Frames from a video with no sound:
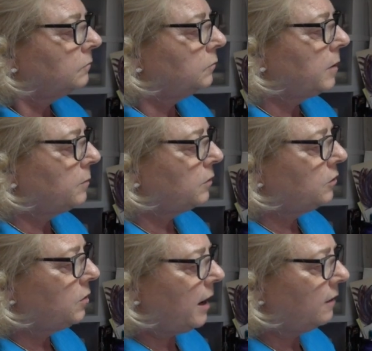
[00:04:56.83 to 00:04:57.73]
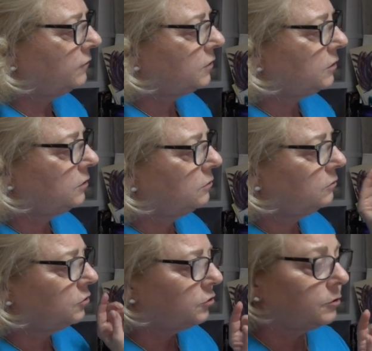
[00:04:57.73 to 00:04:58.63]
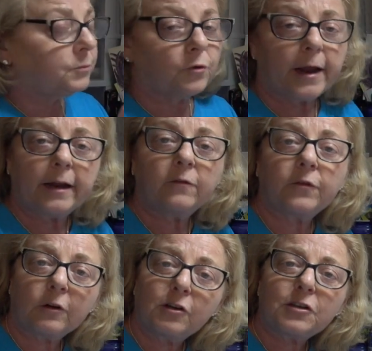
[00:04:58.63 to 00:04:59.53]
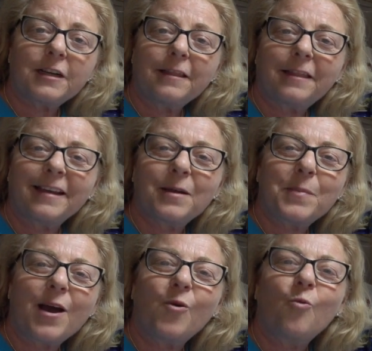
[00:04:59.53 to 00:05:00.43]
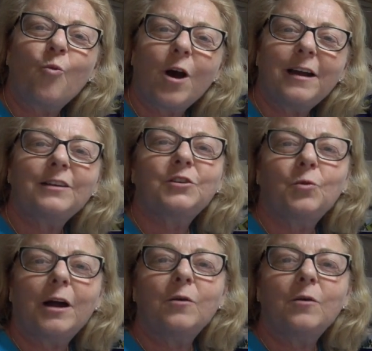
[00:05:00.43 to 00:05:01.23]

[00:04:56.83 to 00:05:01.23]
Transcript: Remember, you have to use your brain first and think about, what do I